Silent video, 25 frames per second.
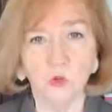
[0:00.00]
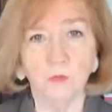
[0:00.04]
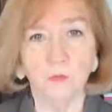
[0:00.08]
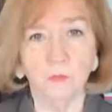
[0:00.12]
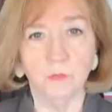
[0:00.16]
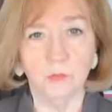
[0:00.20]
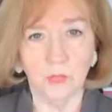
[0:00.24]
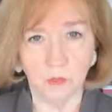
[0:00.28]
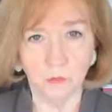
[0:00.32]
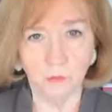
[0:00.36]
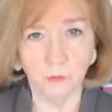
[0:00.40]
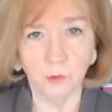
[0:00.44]

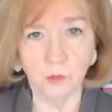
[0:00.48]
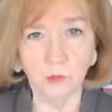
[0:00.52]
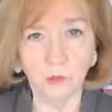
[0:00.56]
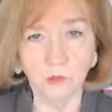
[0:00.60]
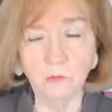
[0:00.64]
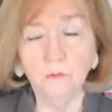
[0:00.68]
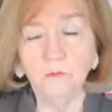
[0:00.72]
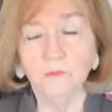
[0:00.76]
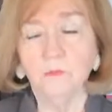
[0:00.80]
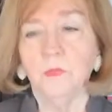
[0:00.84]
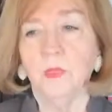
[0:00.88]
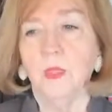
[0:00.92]
people.
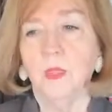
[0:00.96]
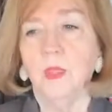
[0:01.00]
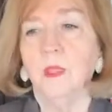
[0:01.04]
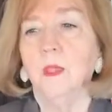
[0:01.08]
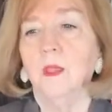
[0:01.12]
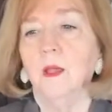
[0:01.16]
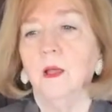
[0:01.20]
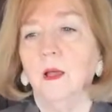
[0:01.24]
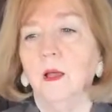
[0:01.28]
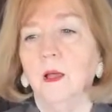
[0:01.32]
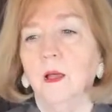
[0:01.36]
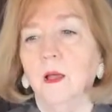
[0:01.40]

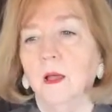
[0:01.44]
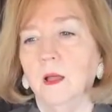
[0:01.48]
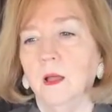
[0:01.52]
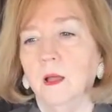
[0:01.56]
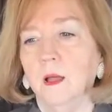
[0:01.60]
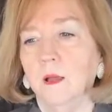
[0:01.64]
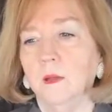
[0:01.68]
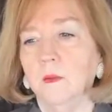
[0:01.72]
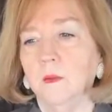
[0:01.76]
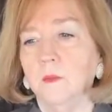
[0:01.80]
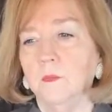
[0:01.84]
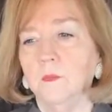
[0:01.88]

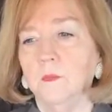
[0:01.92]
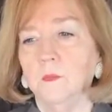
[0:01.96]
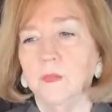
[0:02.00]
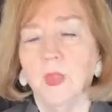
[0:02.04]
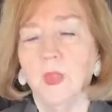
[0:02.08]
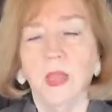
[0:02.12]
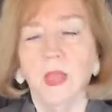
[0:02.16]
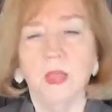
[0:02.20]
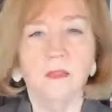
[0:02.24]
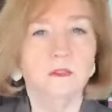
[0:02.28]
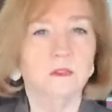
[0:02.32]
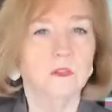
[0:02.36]

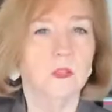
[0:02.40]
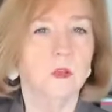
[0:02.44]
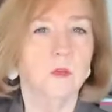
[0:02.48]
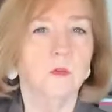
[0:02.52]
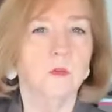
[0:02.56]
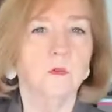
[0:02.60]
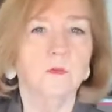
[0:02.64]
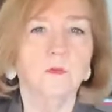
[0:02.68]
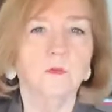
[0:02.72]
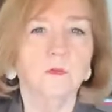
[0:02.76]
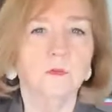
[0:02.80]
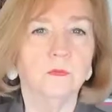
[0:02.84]
As
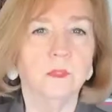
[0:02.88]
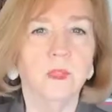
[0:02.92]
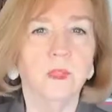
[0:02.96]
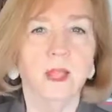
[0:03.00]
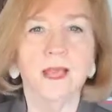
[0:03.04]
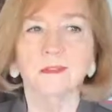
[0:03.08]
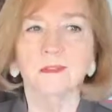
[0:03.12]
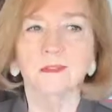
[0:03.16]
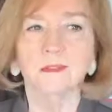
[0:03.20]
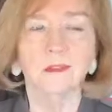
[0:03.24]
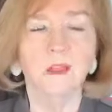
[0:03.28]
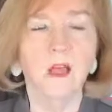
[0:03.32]
of
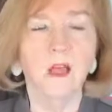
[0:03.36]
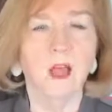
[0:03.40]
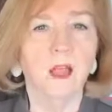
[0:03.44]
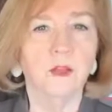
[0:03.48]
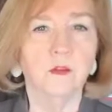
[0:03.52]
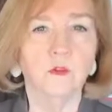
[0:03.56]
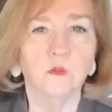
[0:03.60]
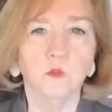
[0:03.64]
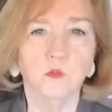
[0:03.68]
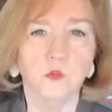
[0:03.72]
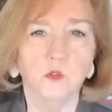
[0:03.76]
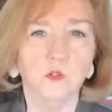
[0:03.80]
last night
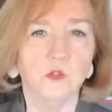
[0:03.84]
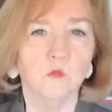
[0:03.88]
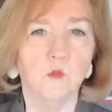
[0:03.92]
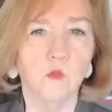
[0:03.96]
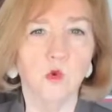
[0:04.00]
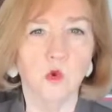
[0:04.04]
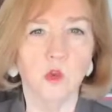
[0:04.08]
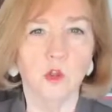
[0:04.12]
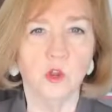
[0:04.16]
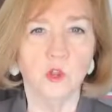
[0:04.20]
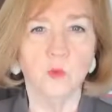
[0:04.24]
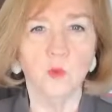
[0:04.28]
or this
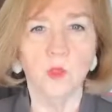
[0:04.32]
morning,